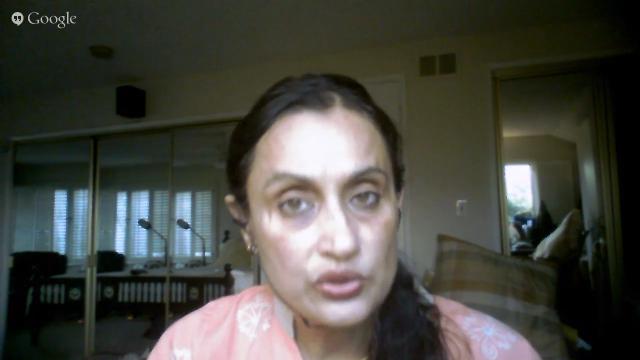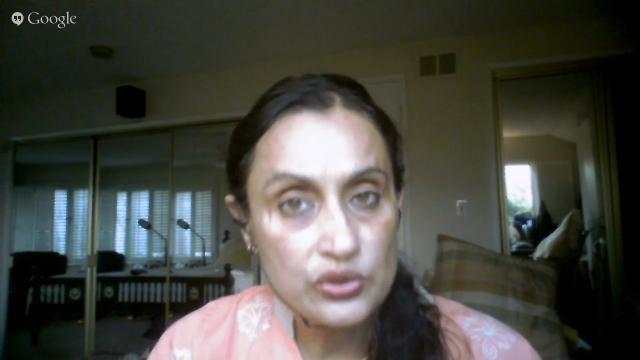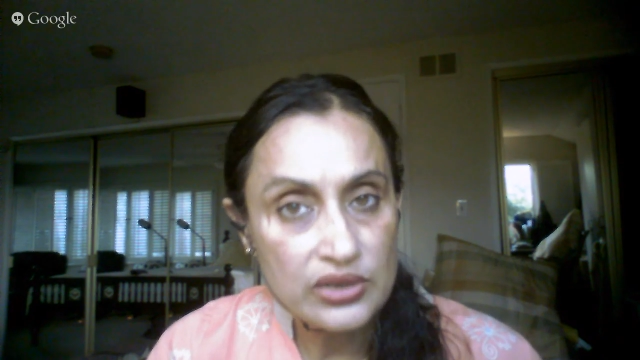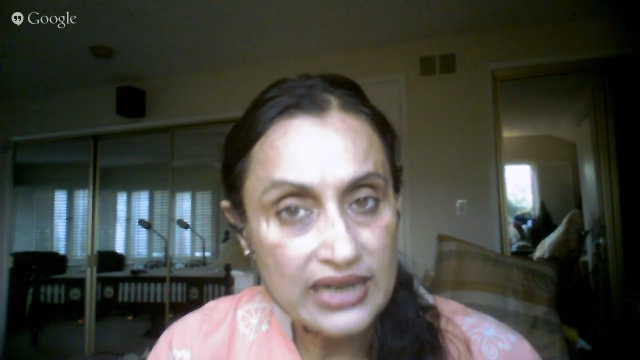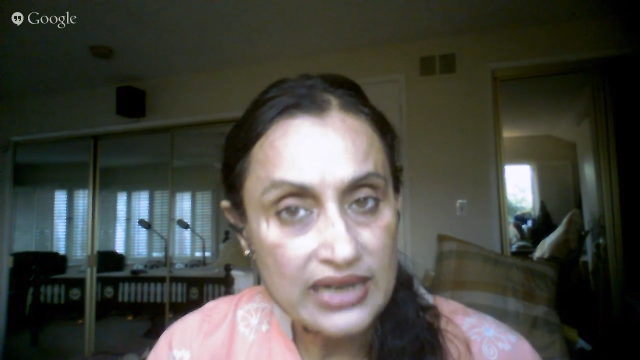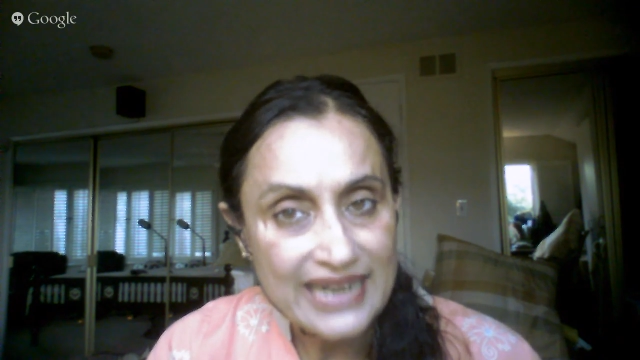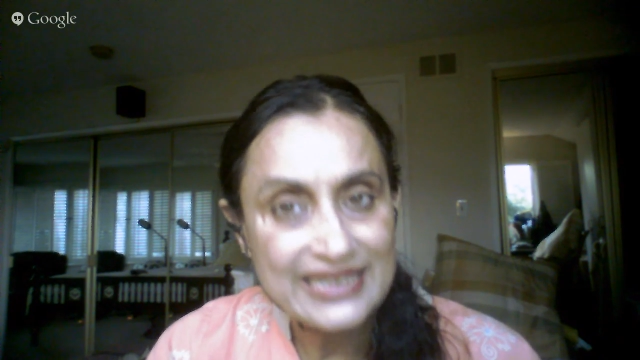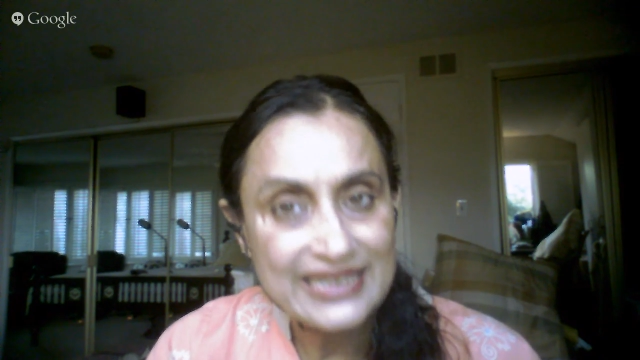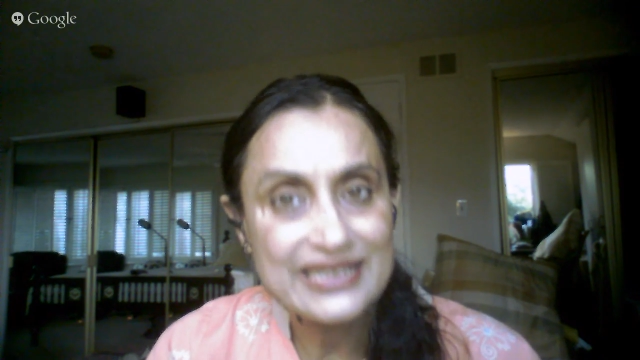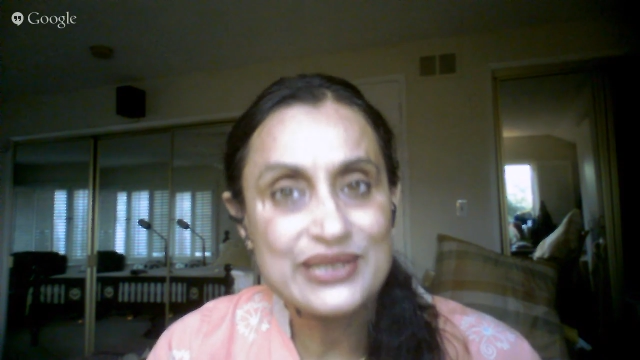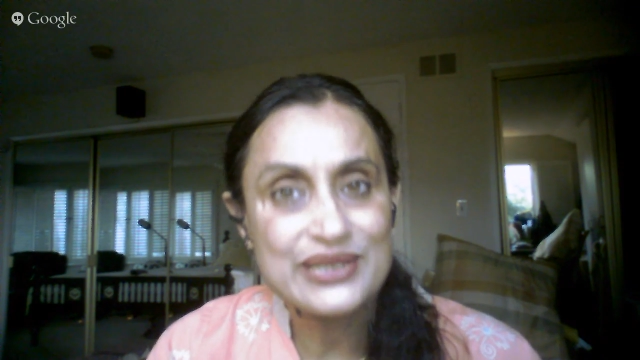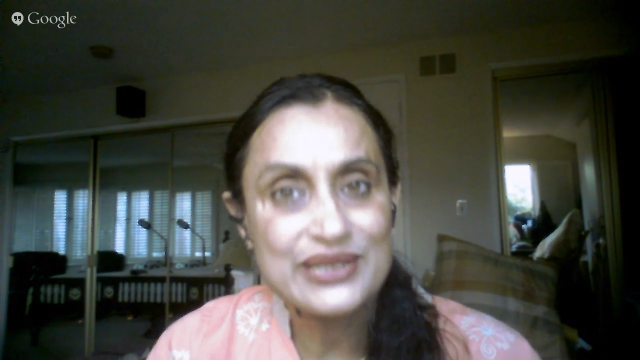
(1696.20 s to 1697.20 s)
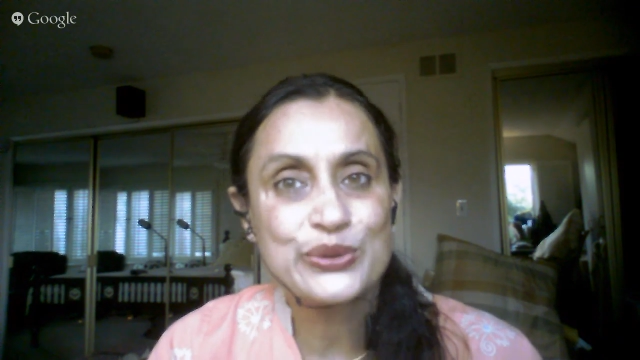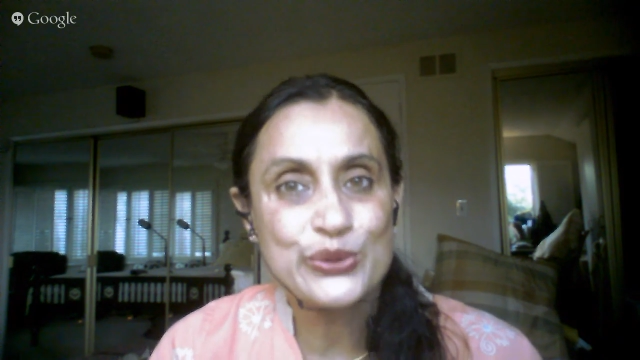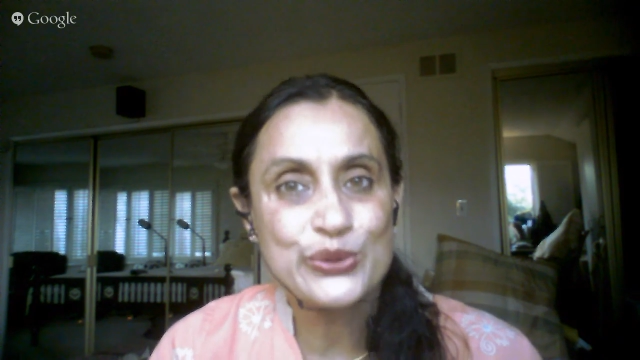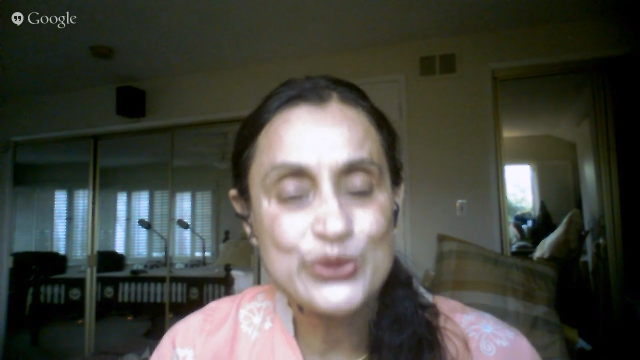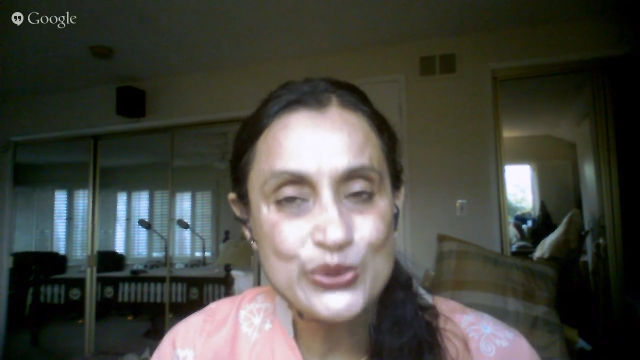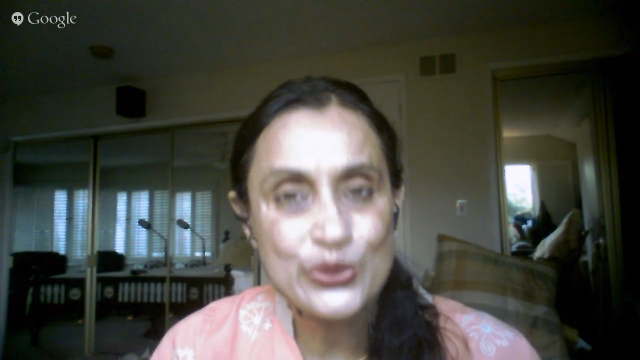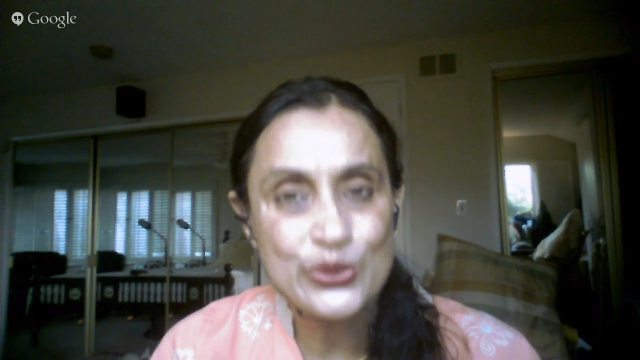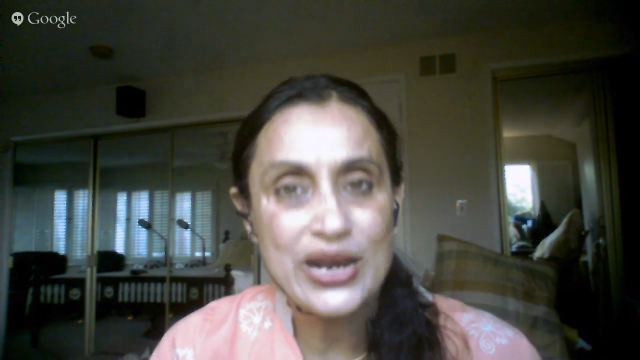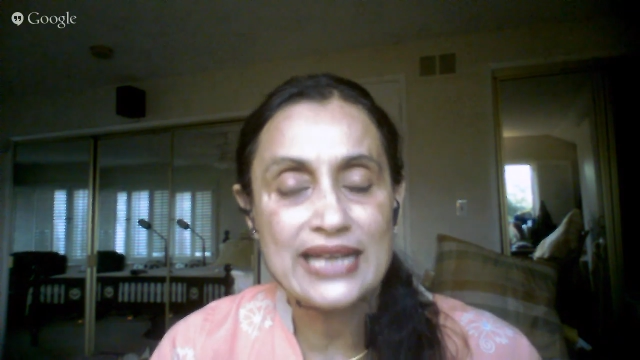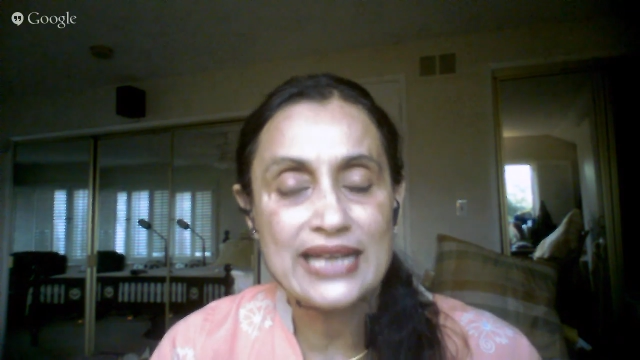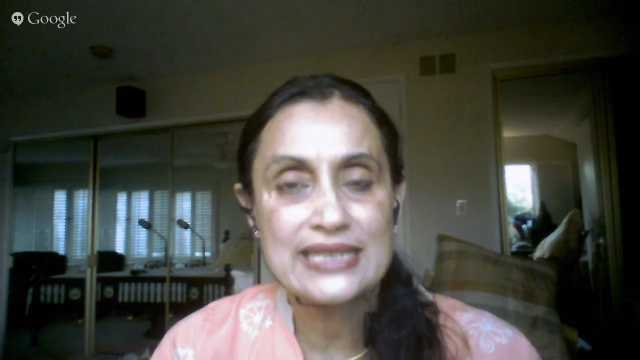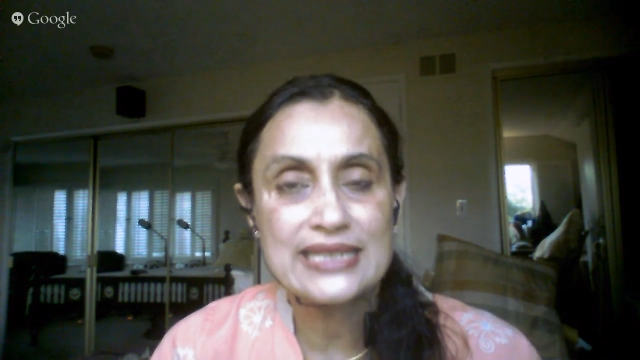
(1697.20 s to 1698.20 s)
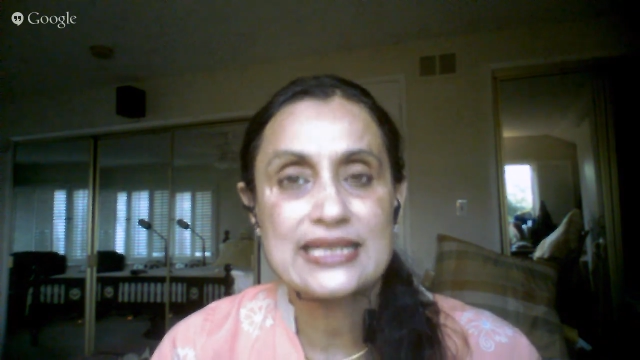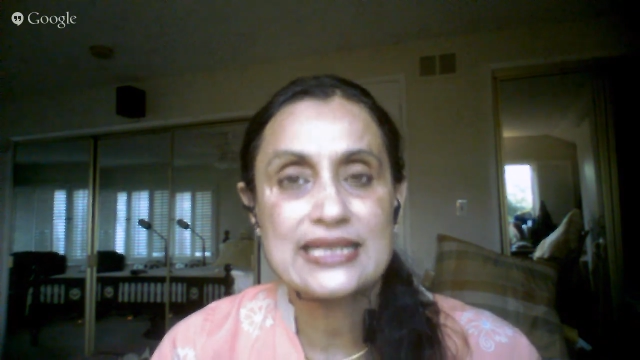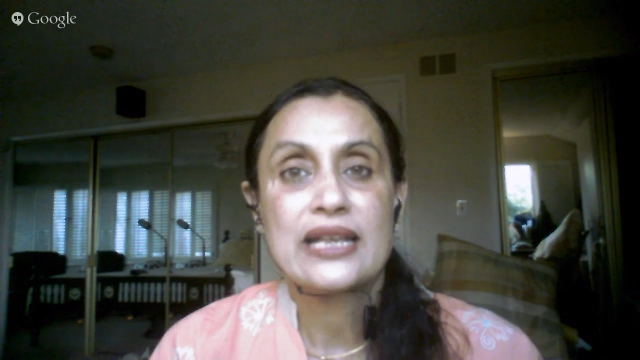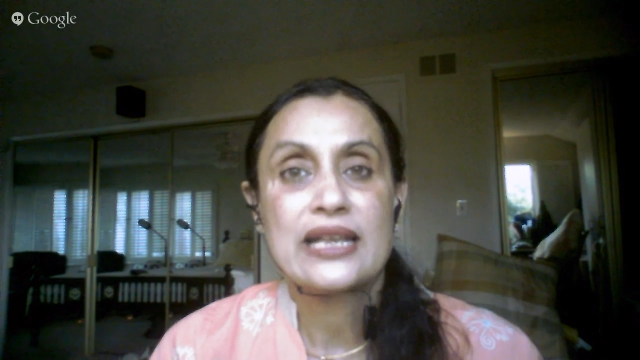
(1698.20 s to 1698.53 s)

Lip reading: to you guys